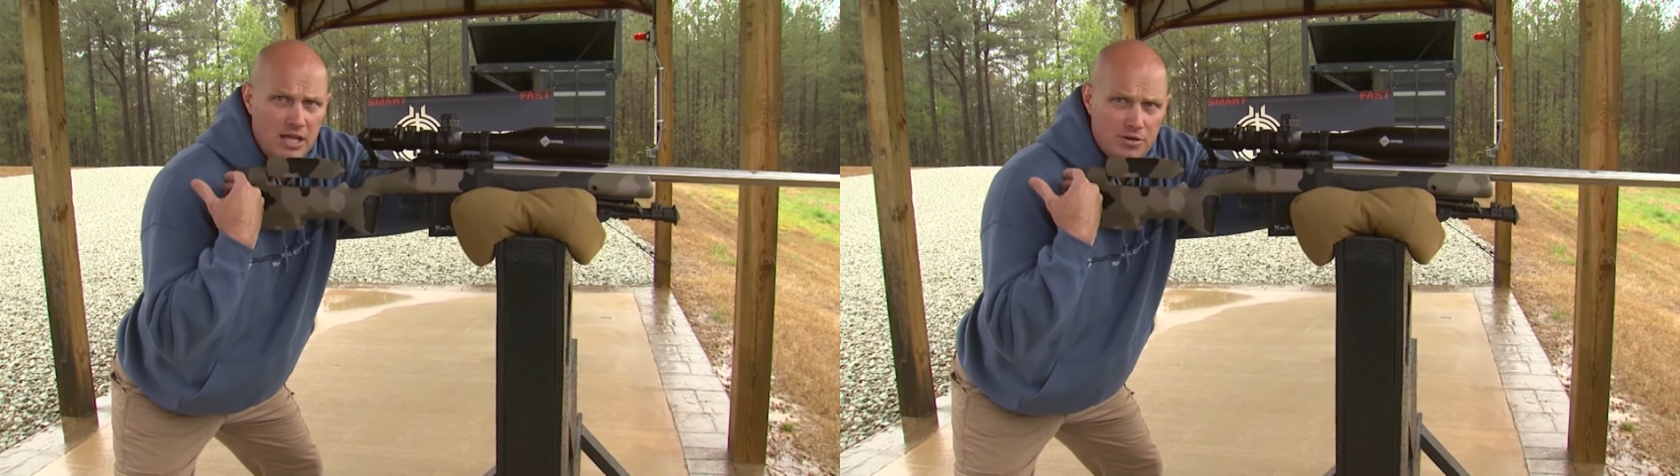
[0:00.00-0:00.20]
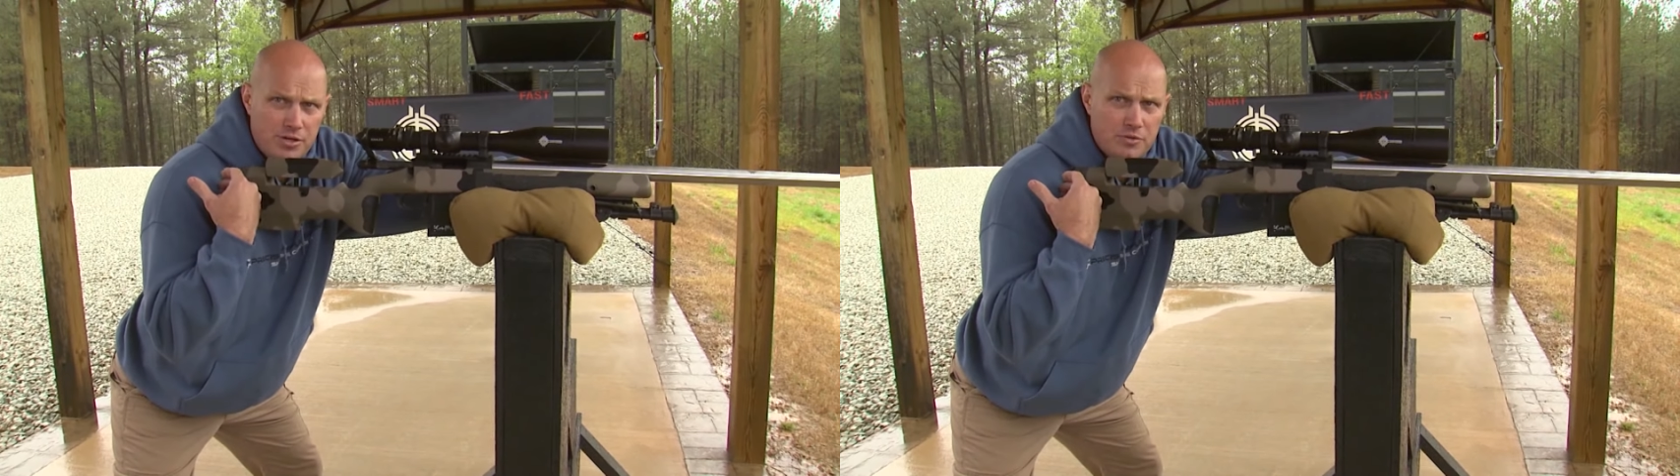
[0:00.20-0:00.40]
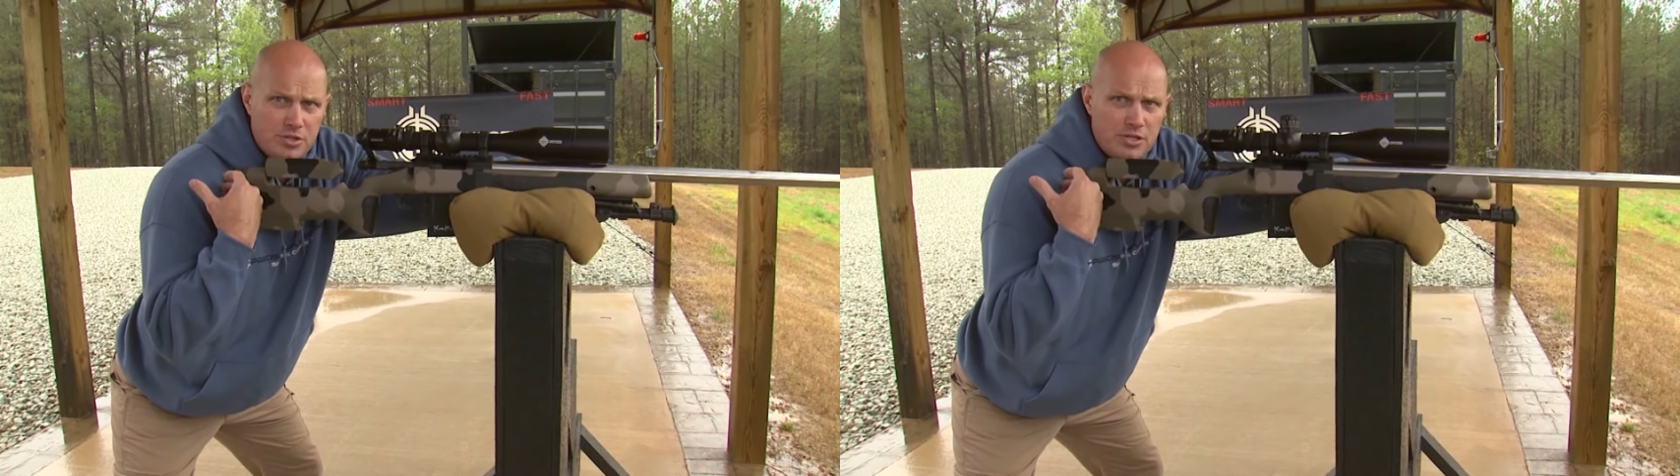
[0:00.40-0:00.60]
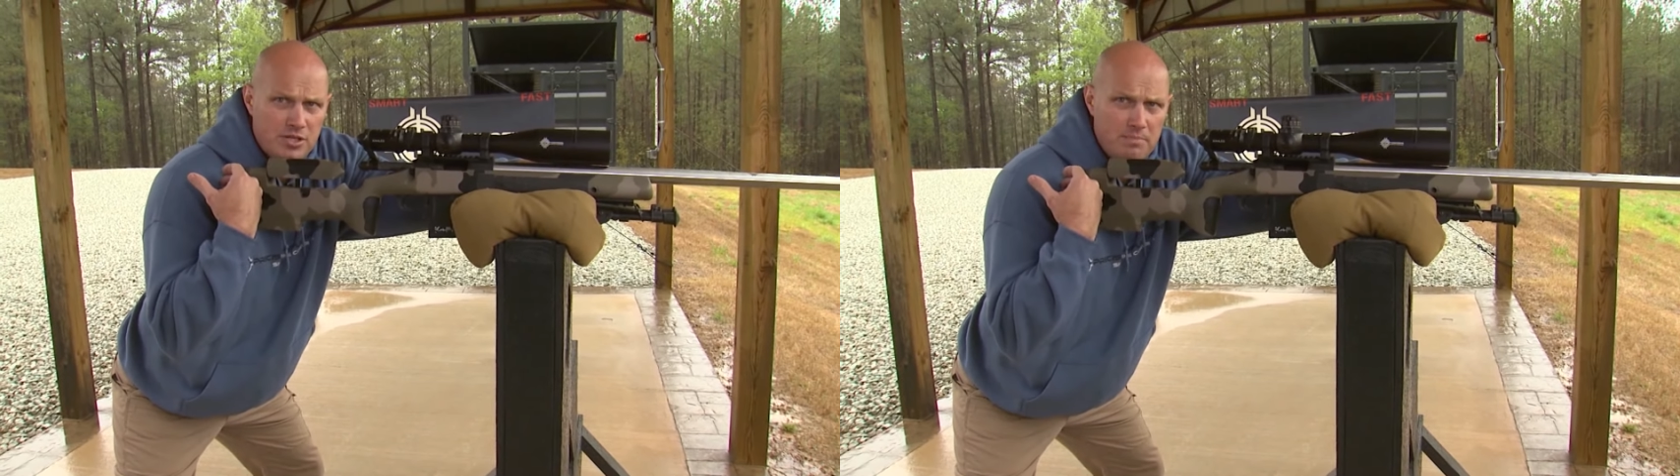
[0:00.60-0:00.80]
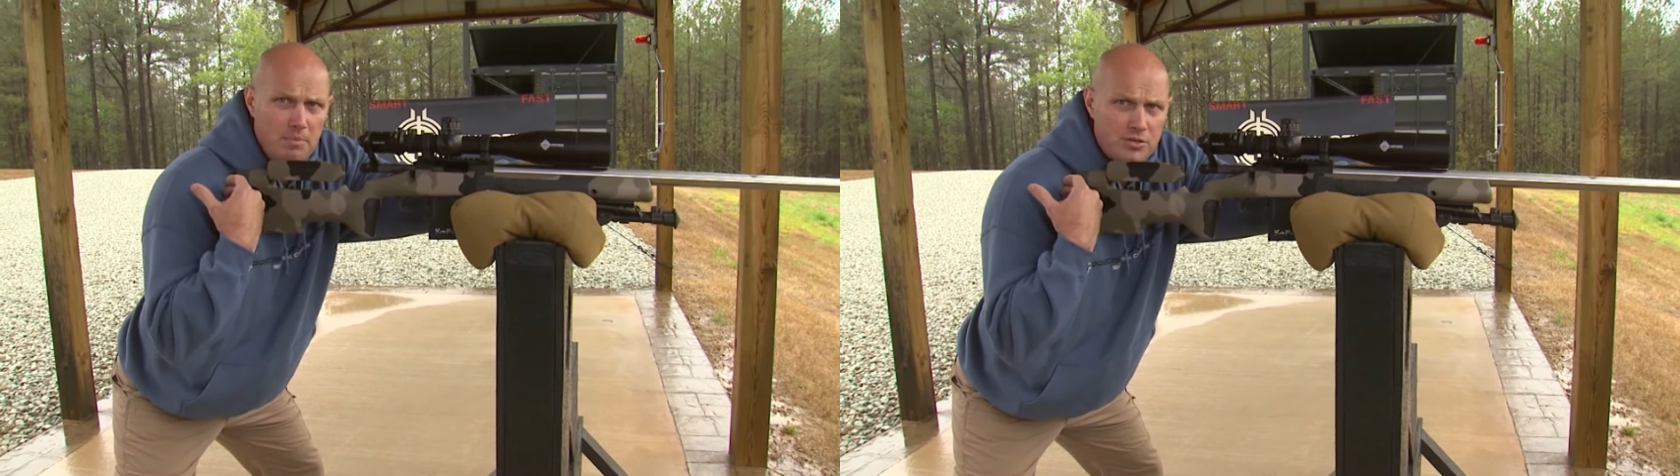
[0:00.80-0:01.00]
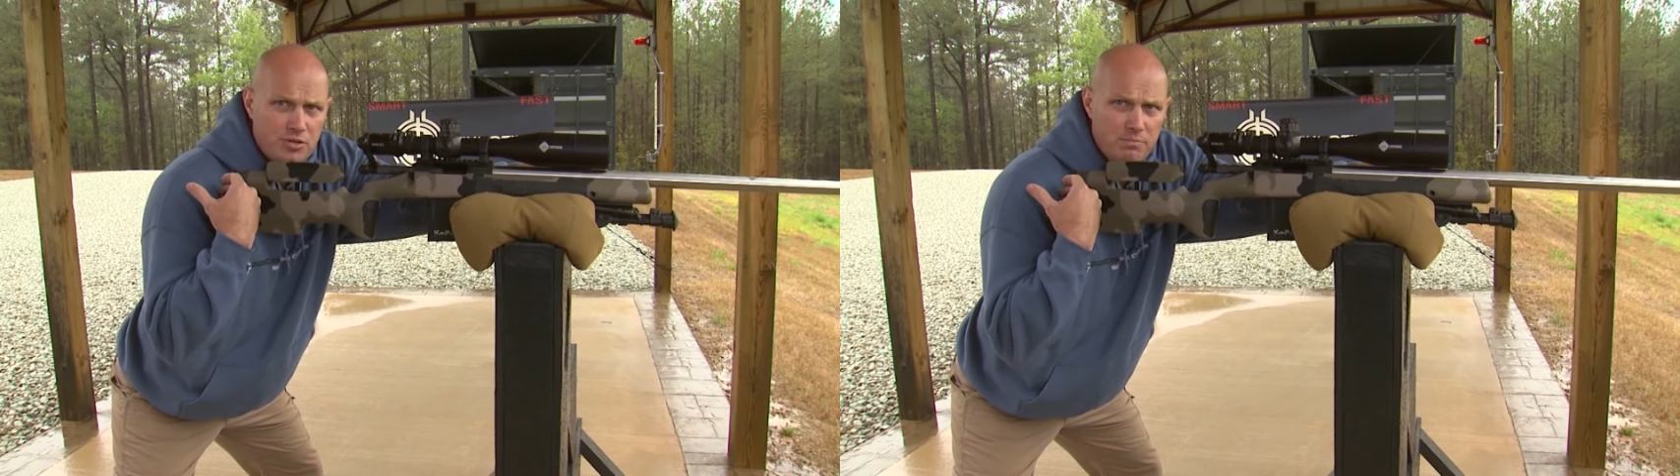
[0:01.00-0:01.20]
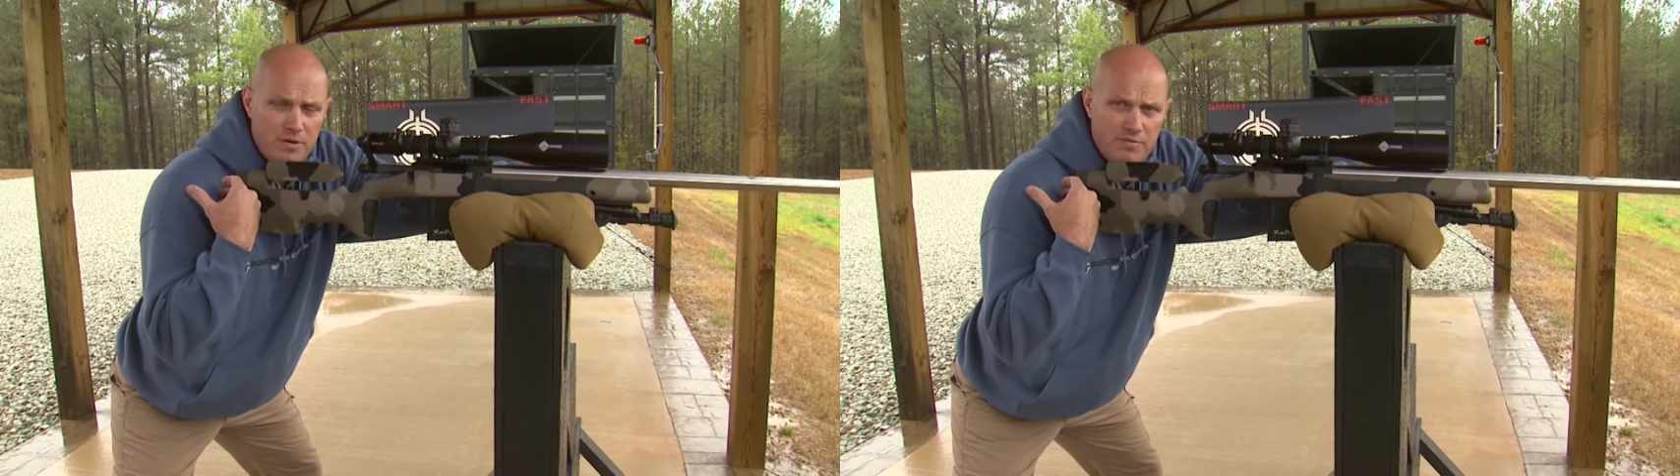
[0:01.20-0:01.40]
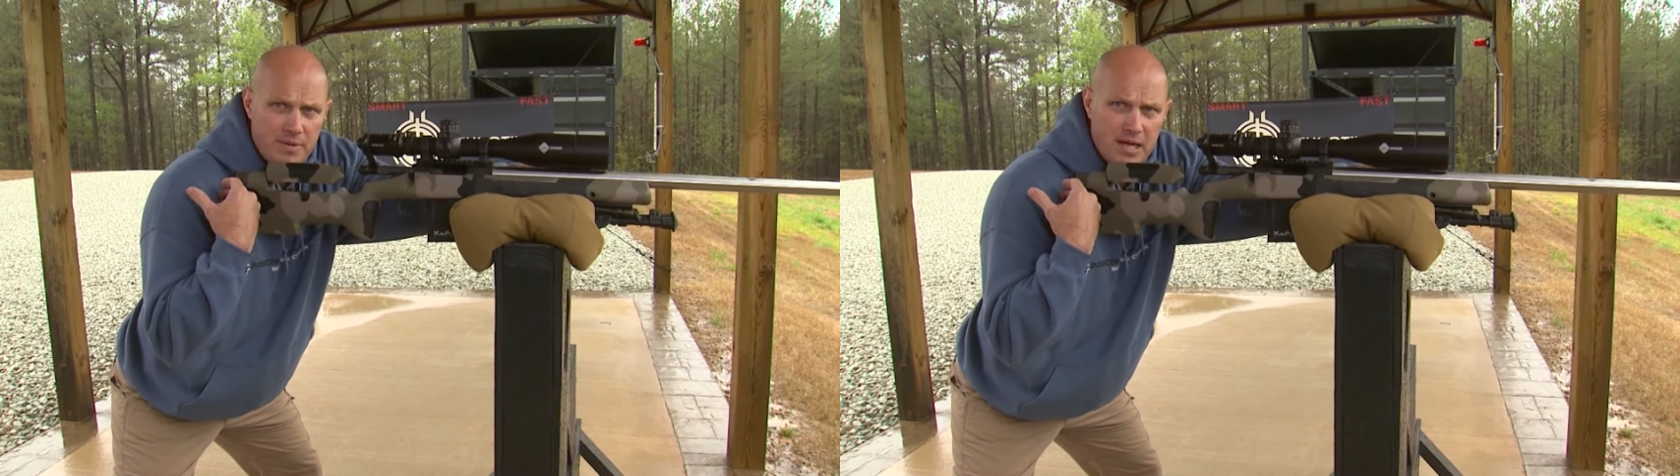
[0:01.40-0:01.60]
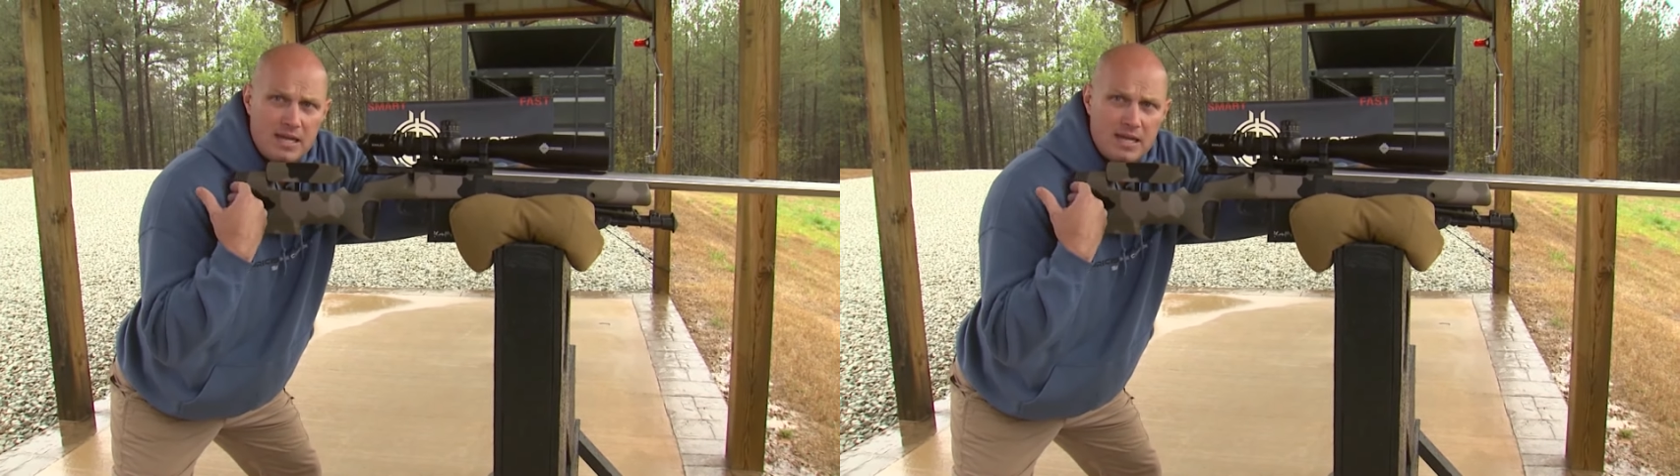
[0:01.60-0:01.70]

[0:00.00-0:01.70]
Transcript: introduce some muscle movement.